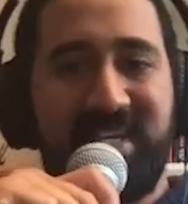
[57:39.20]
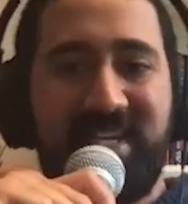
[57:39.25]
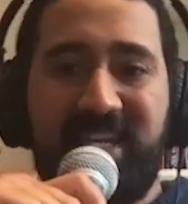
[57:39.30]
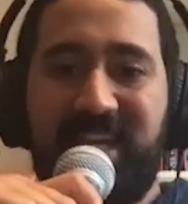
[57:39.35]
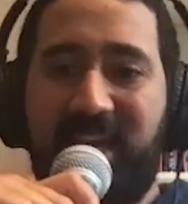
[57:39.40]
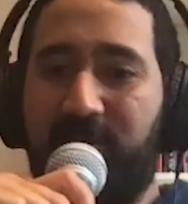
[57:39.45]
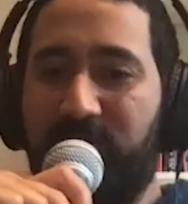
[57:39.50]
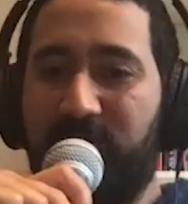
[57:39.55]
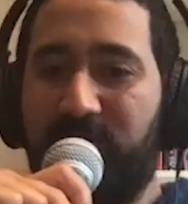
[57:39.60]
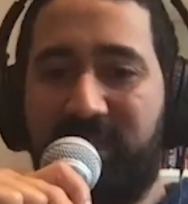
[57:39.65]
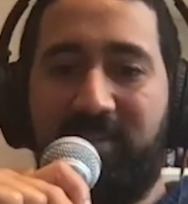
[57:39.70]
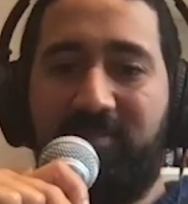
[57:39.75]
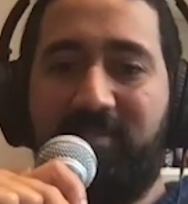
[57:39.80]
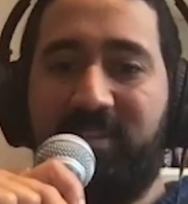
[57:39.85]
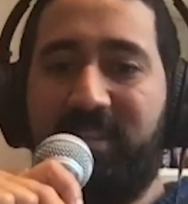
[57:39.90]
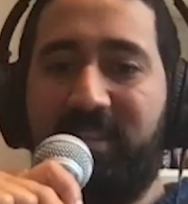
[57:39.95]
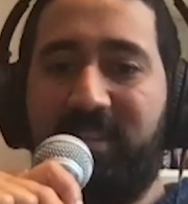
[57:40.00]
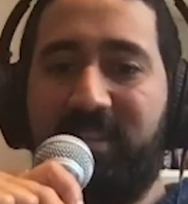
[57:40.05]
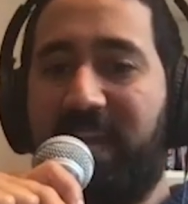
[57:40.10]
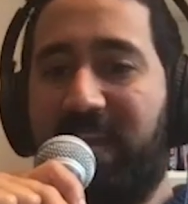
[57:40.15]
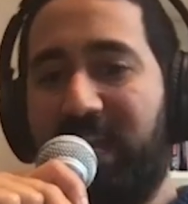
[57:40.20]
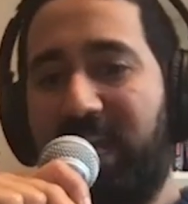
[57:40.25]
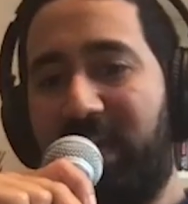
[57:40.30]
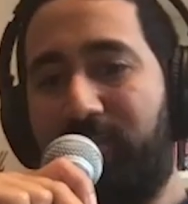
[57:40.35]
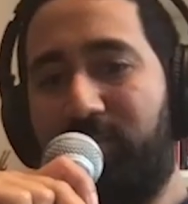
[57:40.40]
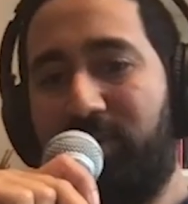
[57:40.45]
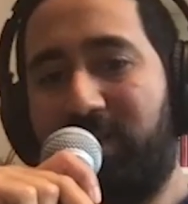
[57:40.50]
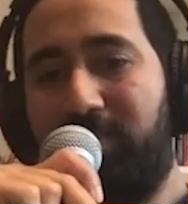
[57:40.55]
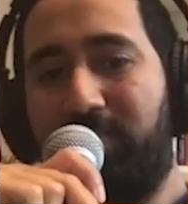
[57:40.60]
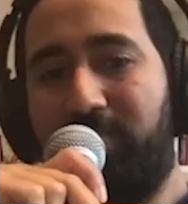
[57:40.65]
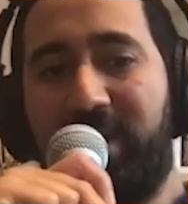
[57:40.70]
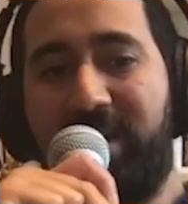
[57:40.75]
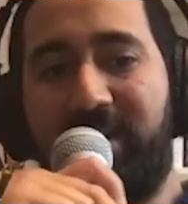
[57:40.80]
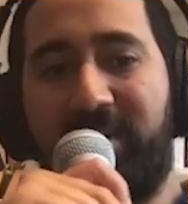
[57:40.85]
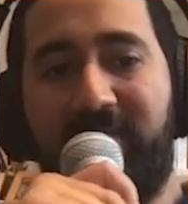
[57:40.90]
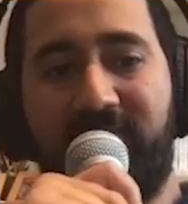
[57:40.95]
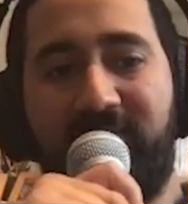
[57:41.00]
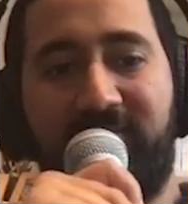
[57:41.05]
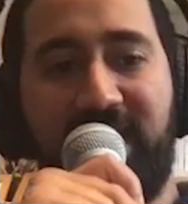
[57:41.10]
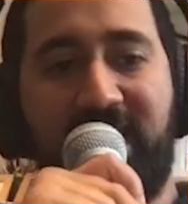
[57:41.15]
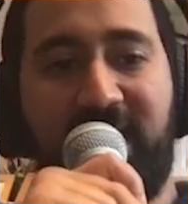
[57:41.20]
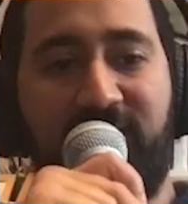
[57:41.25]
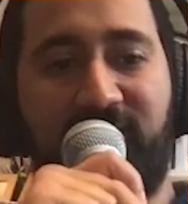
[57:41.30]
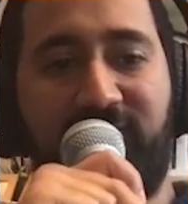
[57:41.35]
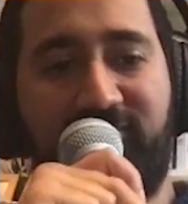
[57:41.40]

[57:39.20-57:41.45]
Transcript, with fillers: it was never that hyper competitive. And I've,